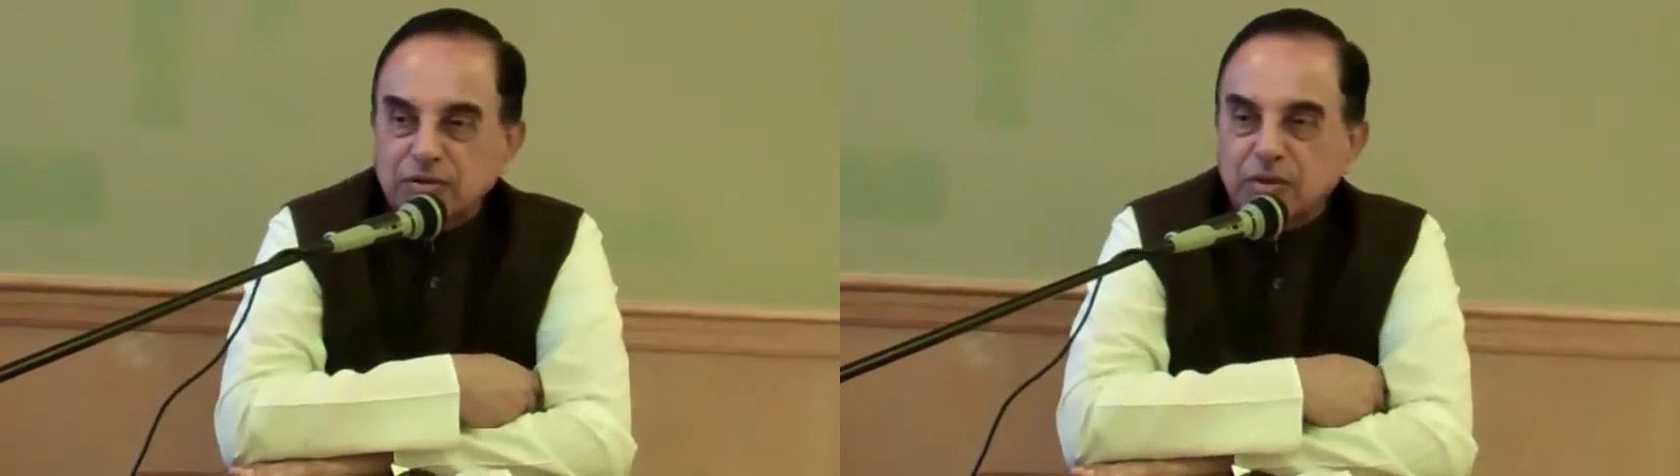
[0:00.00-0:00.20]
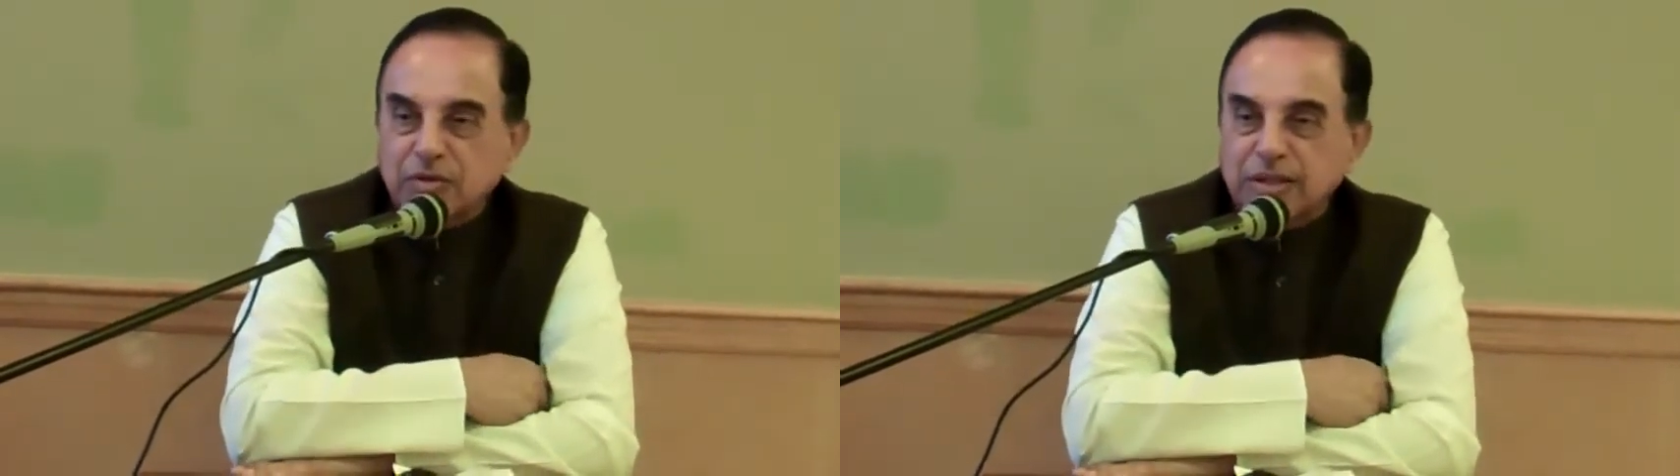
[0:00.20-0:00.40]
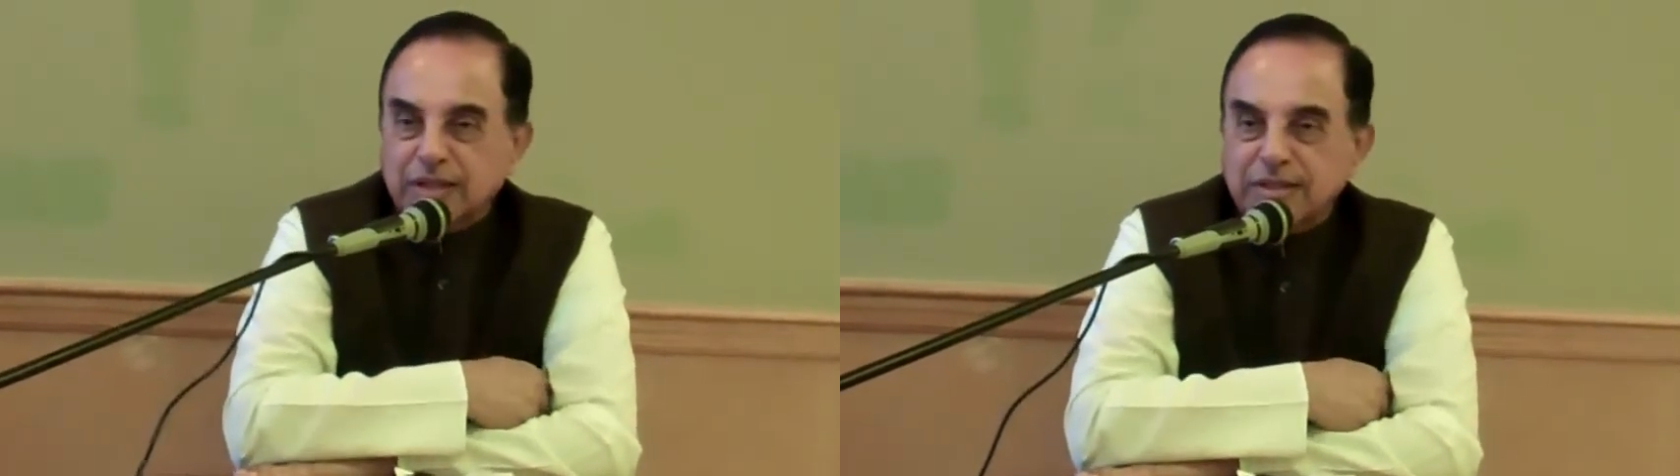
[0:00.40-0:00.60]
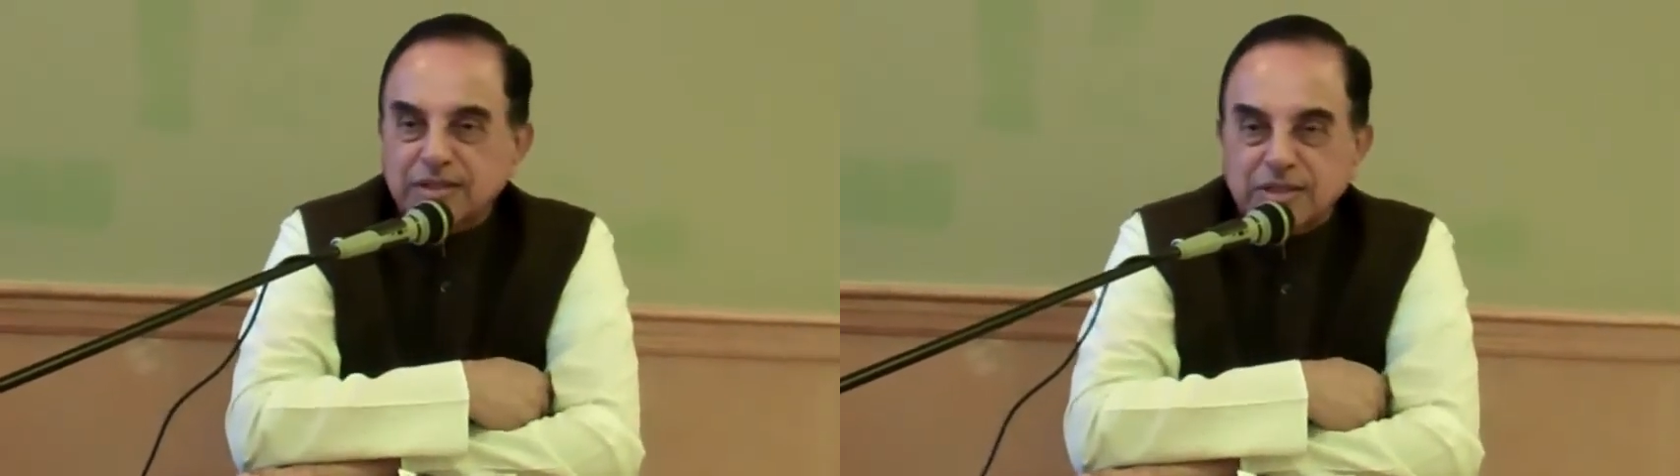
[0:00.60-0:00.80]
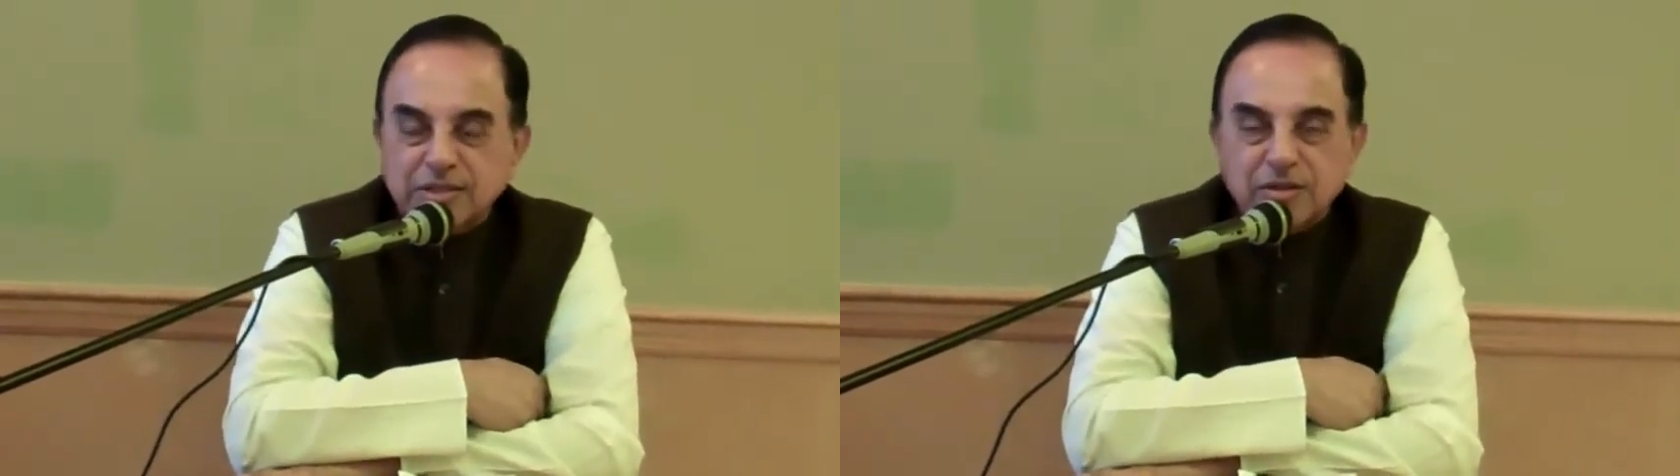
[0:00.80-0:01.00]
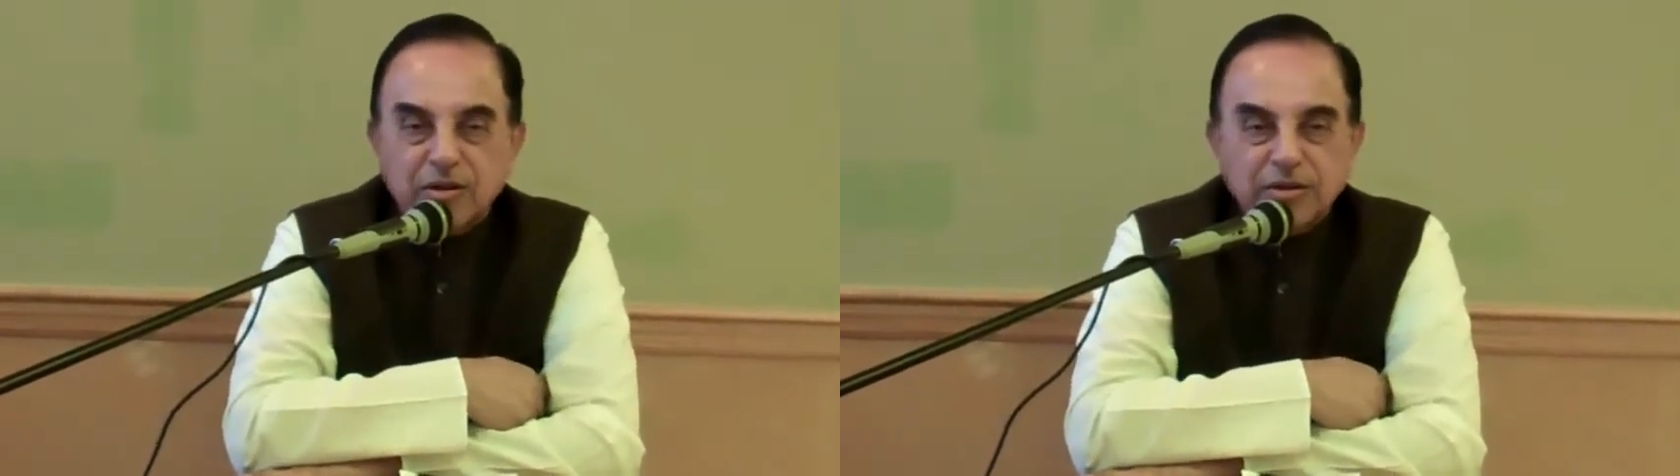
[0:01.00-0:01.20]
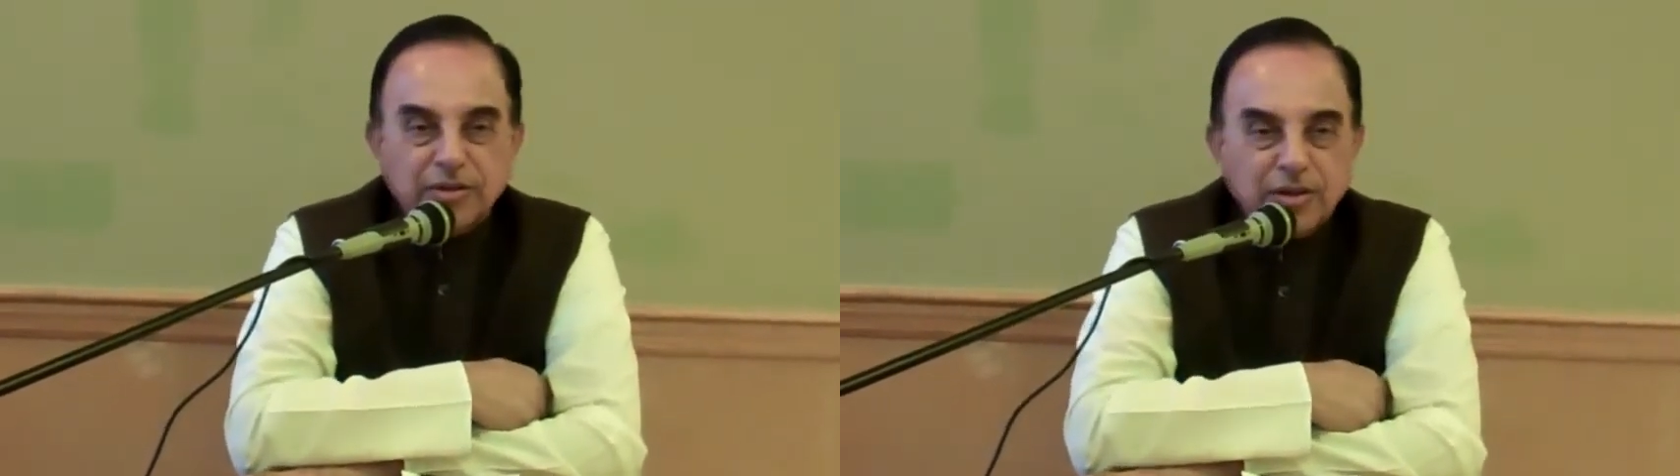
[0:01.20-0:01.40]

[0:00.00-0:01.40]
know that this is called